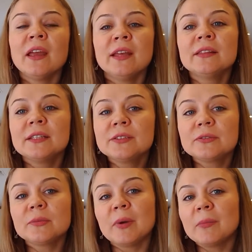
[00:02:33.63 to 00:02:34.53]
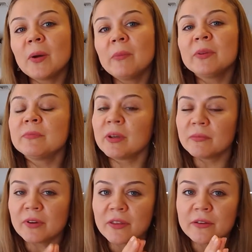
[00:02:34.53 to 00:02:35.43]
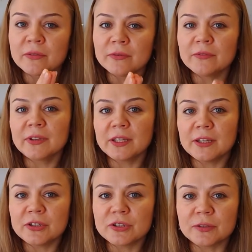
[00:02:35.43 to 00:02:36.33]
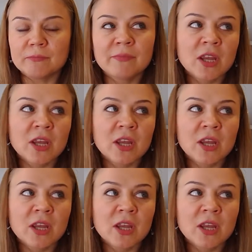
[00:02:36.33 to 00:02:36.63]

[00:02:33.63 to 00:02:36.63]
and they took my mom and my brother on a vacation.